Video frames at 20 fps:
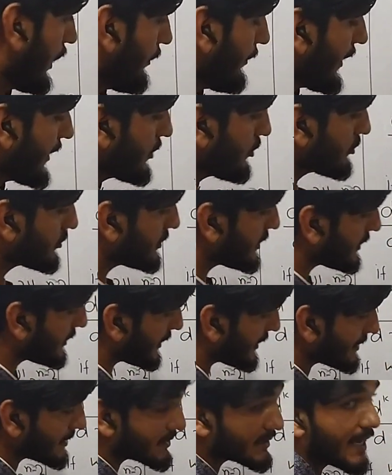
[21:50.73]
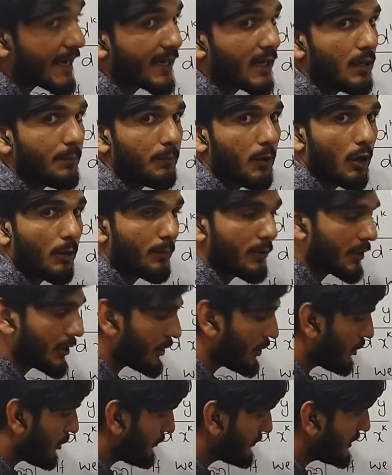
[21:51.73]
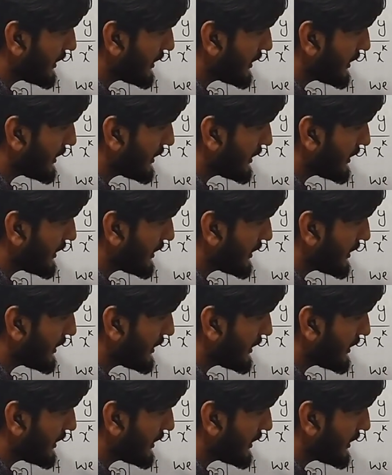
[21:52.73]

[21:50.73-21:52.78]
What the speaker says: By using the second property of